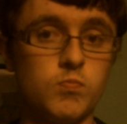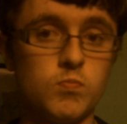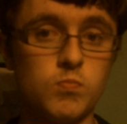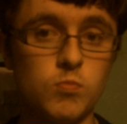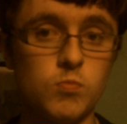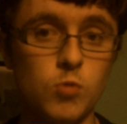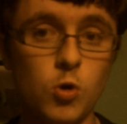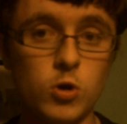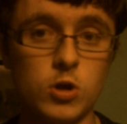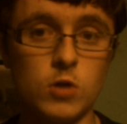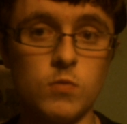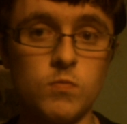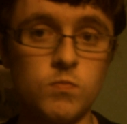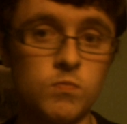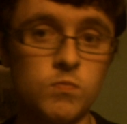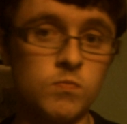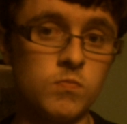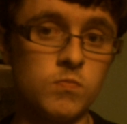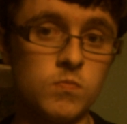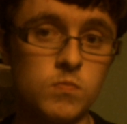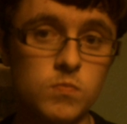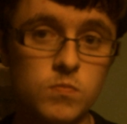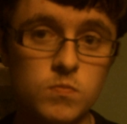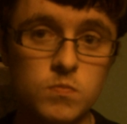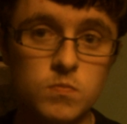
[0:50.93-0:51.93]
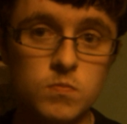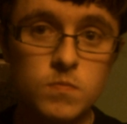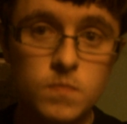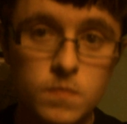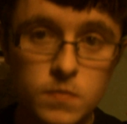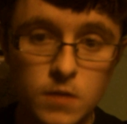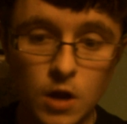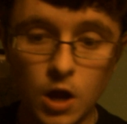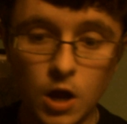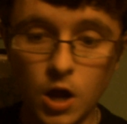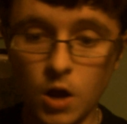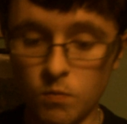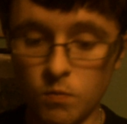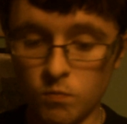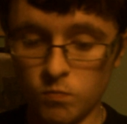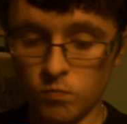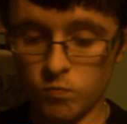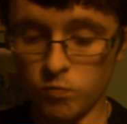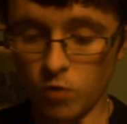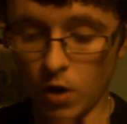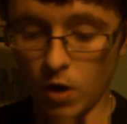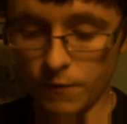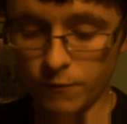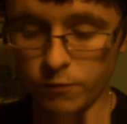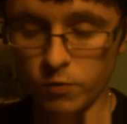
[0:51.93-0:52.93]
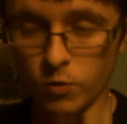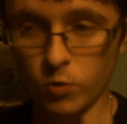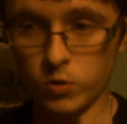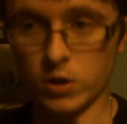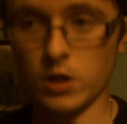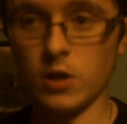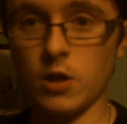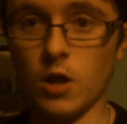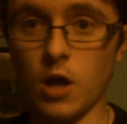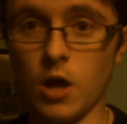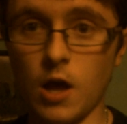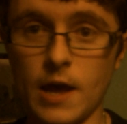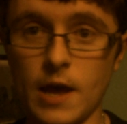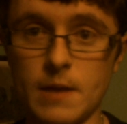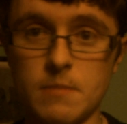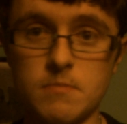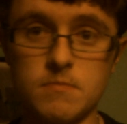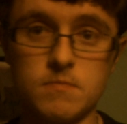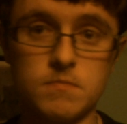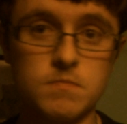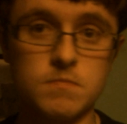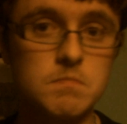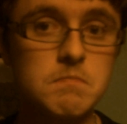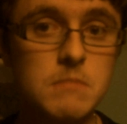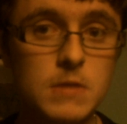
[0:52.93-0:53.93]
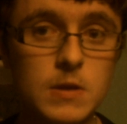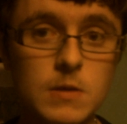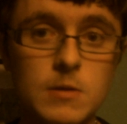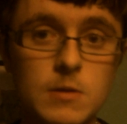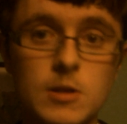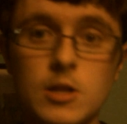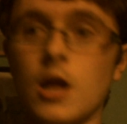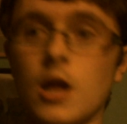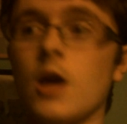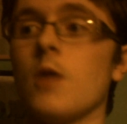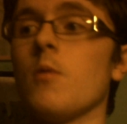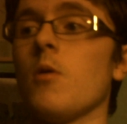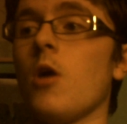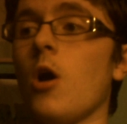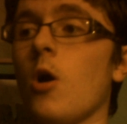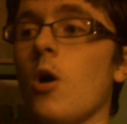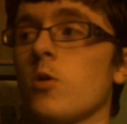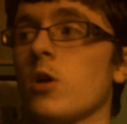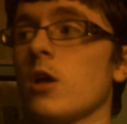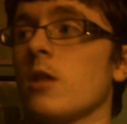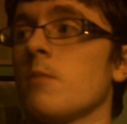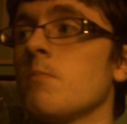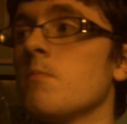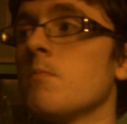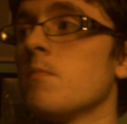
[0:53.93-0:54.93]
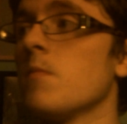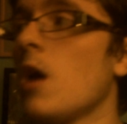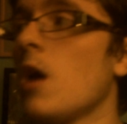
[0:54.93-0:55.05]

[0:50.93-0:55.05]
looking rough looking guy, you know, Oaken.